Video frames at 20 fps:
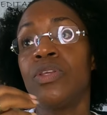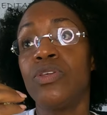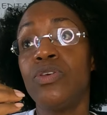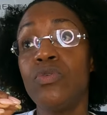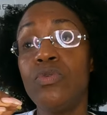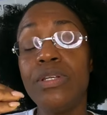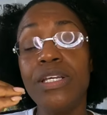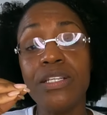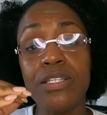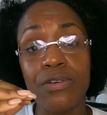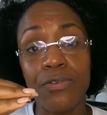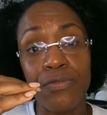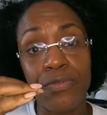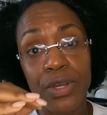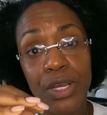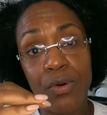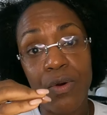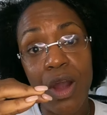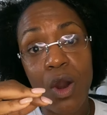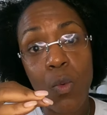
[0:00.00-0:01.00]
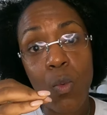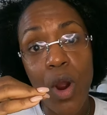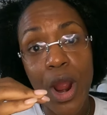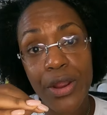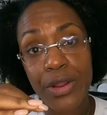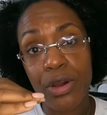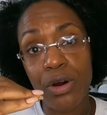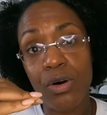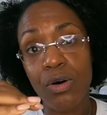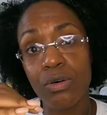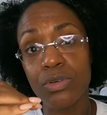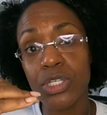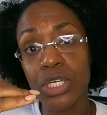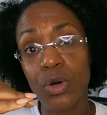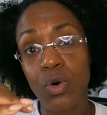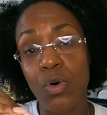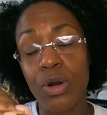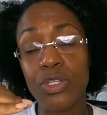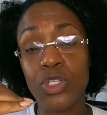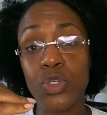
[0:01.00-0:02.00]
You need to figure out why you're
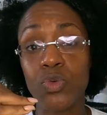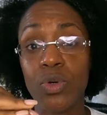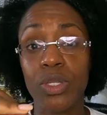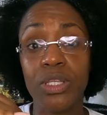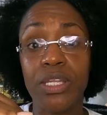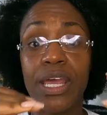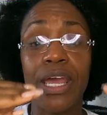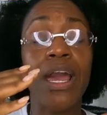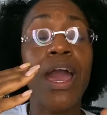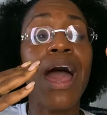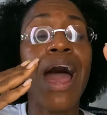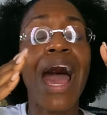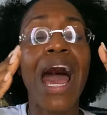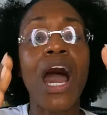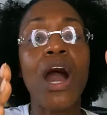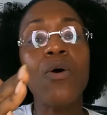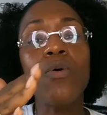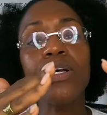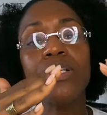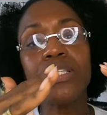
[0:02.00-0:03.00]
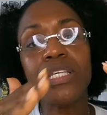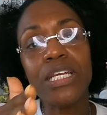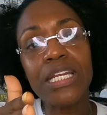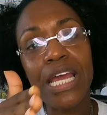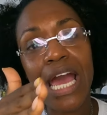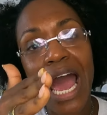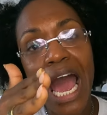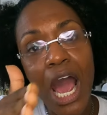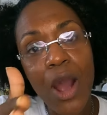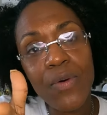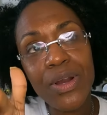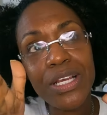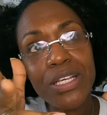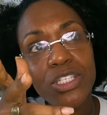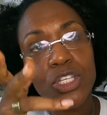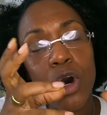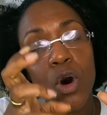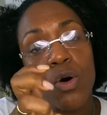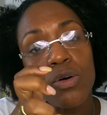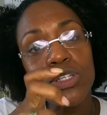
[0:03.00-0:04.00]
holding on to a thing. How is it, how
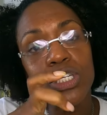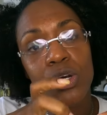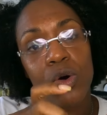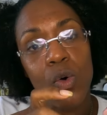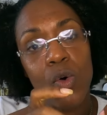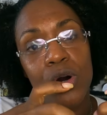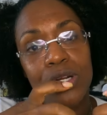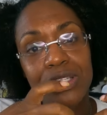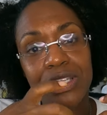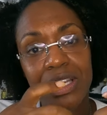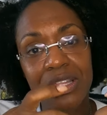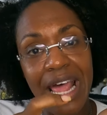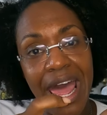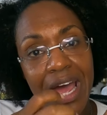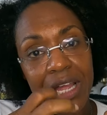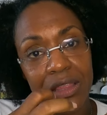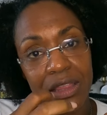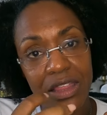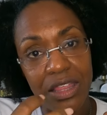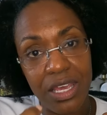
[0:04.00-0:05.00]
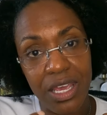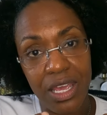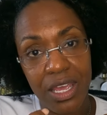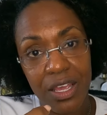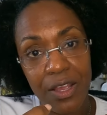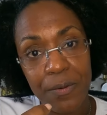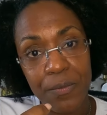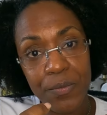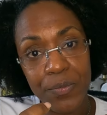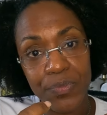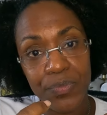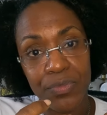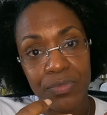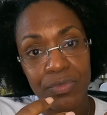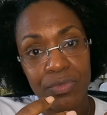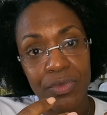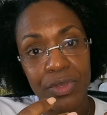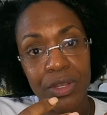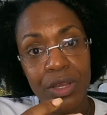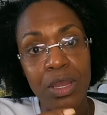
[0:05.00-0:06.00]
is holding on to that thing
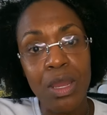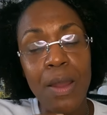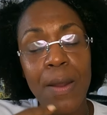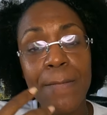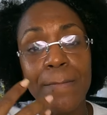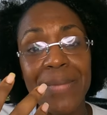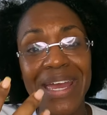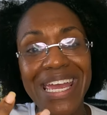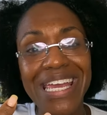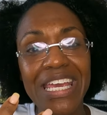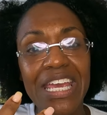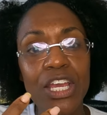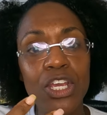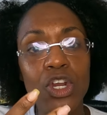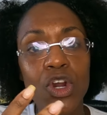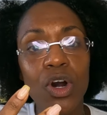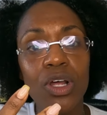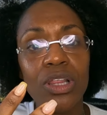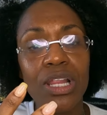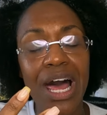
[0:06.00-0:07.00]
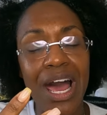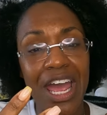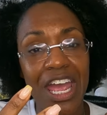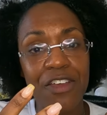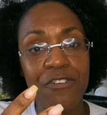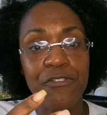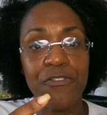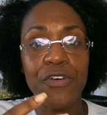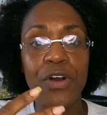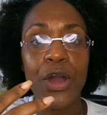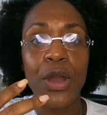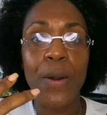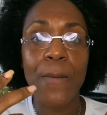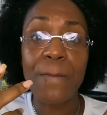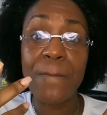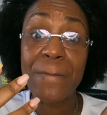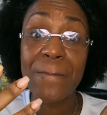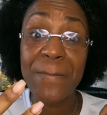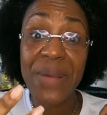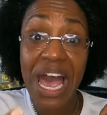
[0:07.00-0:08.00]
making your life
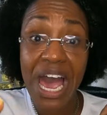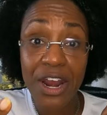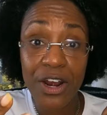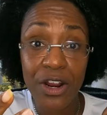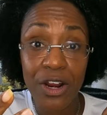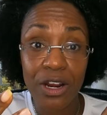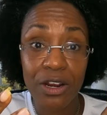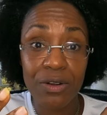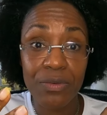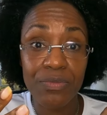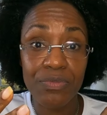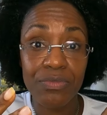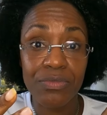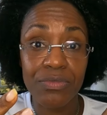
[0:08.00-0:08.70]
better?